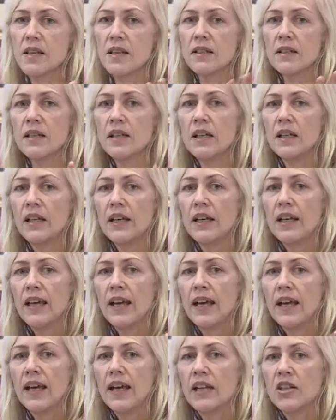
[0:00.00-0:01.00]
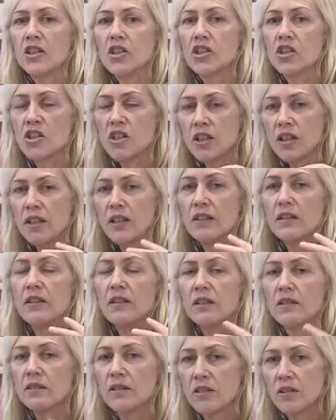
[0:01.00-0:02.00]
And, and she,
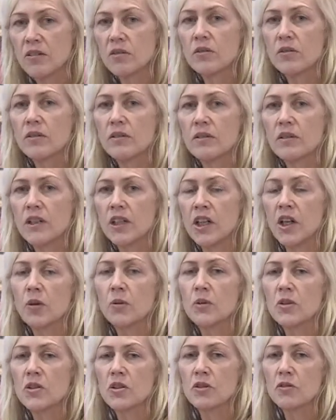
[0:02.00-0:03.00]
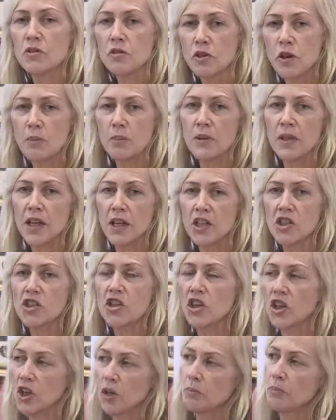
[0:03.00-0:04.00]
you know, with sort of
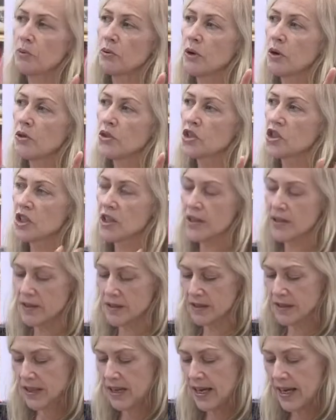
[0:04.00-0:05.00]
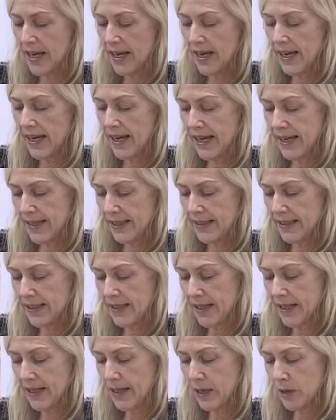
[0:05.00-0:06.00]
trepidation approaches and
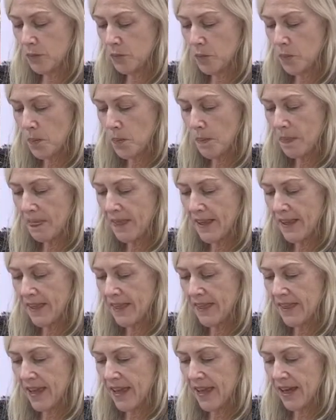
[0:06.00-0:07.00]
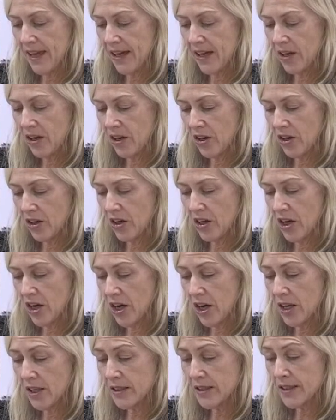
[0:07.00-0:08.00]
uh, they are
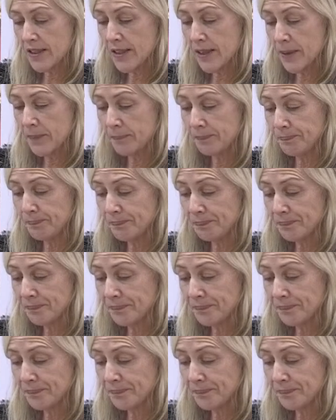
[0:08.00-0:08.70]
not um,